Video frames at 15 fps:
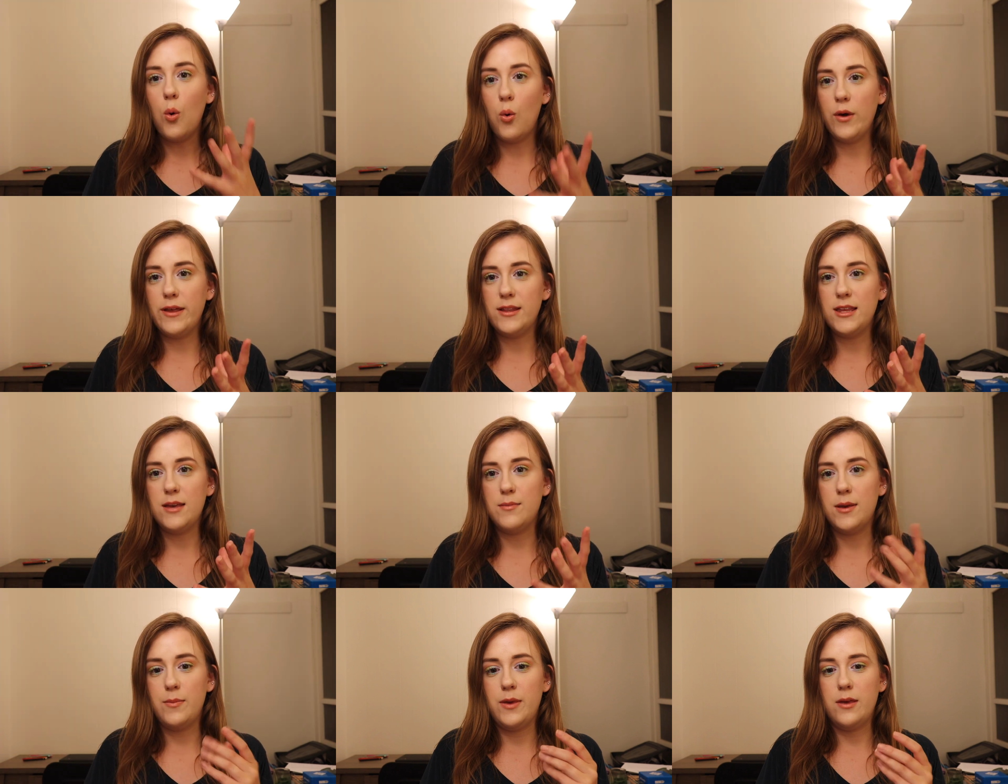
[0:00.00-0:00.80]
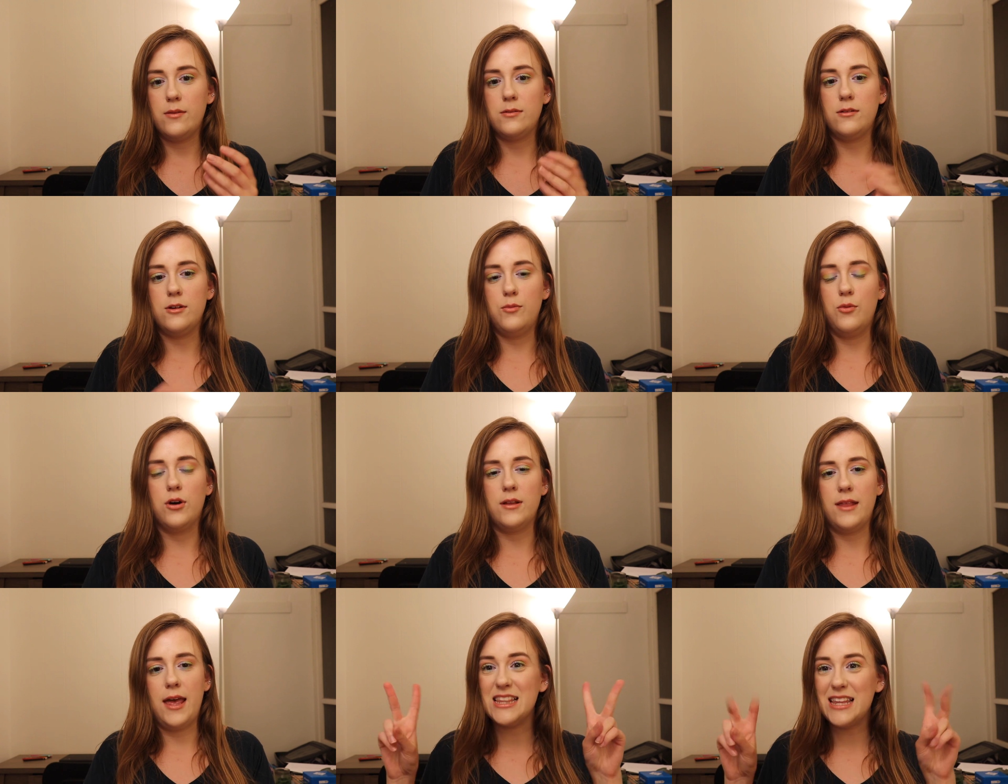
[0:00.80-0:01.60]
oily and maybe a little
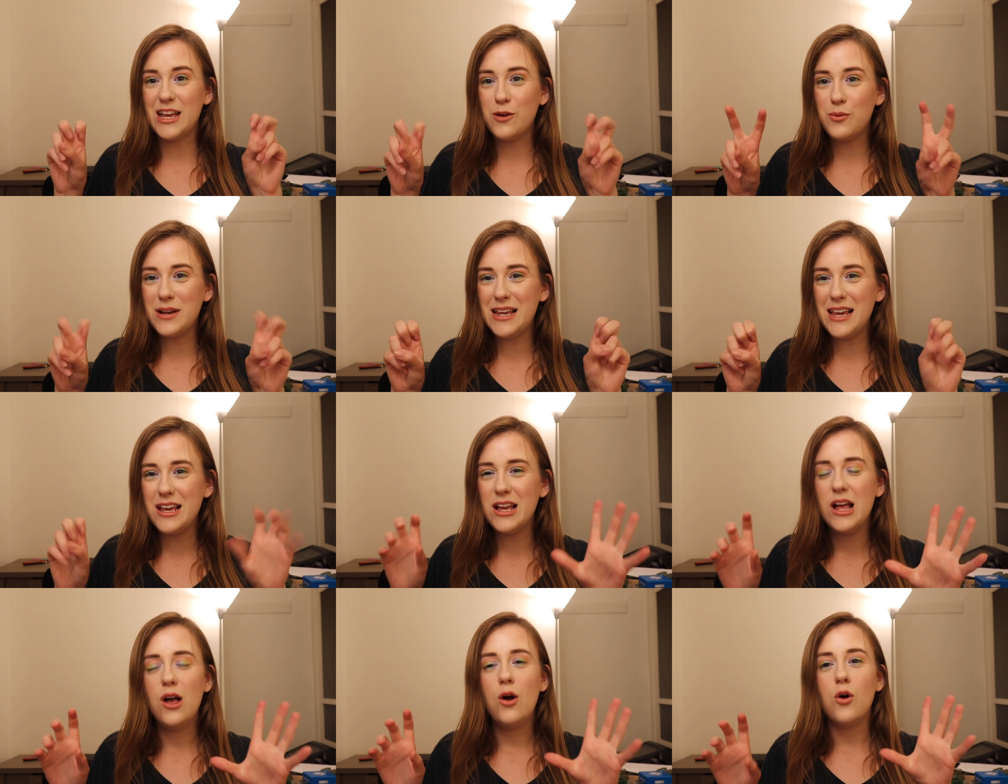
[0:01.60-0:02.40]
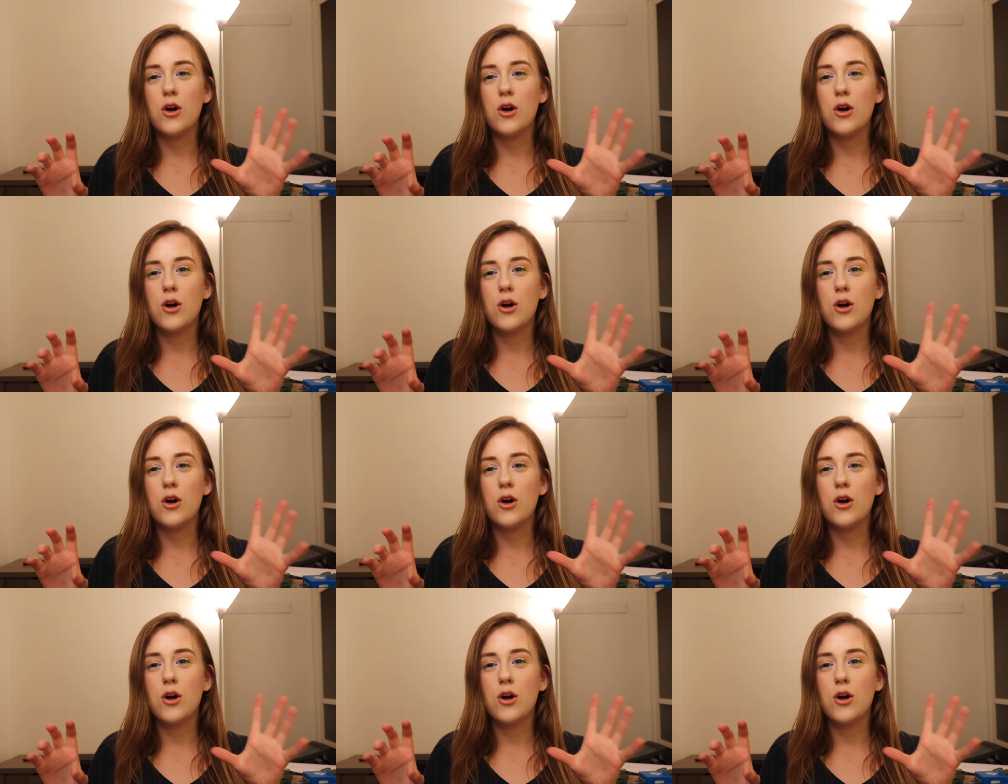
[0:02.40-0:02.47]
more like liquidy,